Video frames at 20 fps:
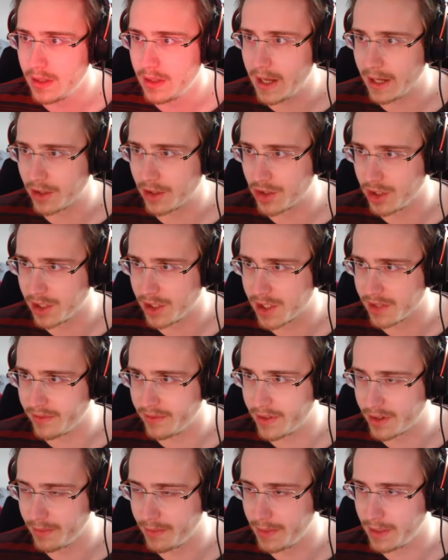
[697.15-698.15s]
Actually, it's a
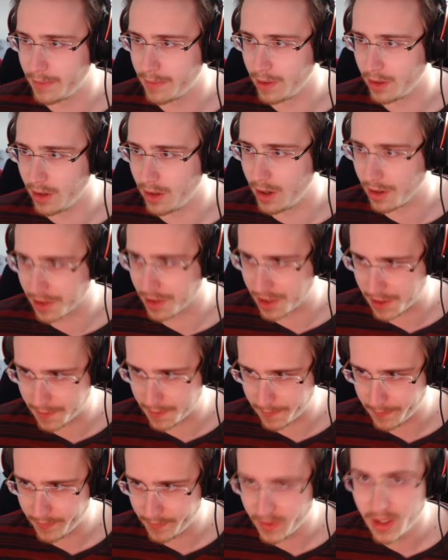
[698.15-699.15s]
very minimal loss.